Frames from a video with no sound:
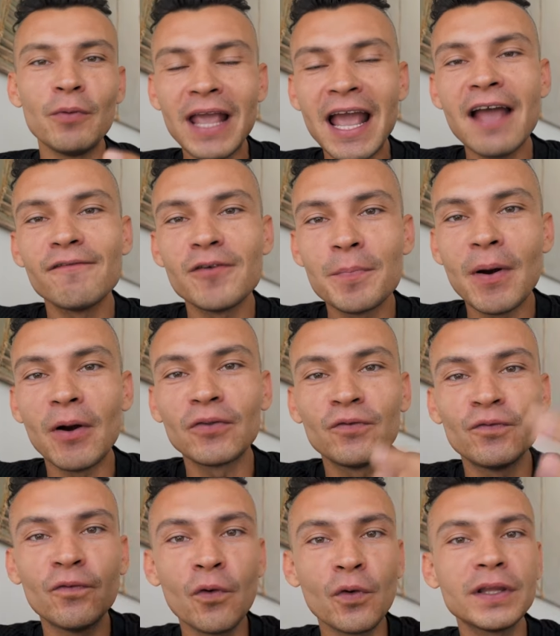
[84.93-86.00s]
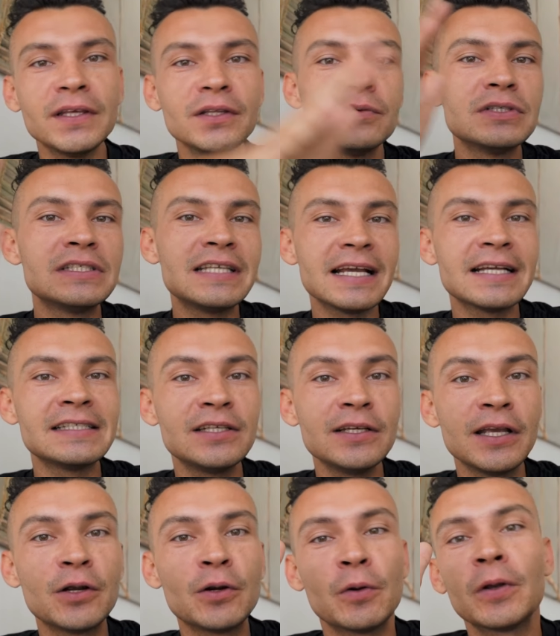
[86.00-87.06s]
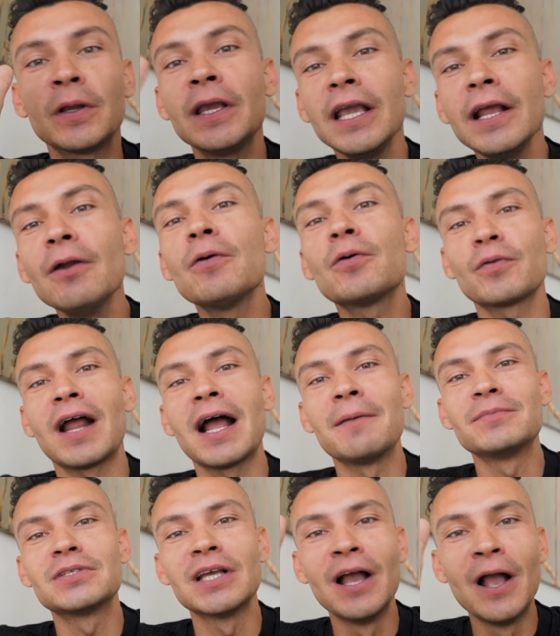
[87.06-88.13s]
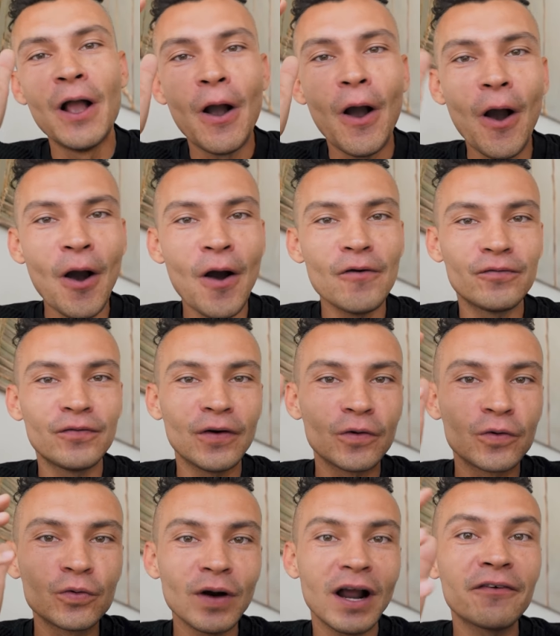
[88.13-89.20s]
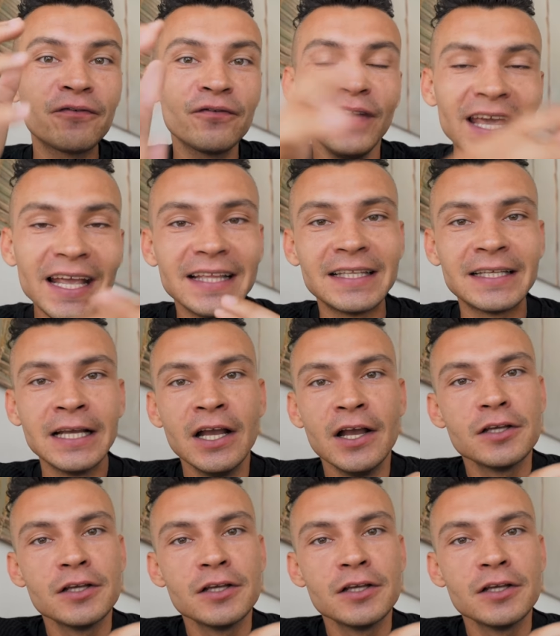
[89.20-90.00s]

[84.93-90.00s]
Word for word: we have about 40 to 60 kilograms of graphite.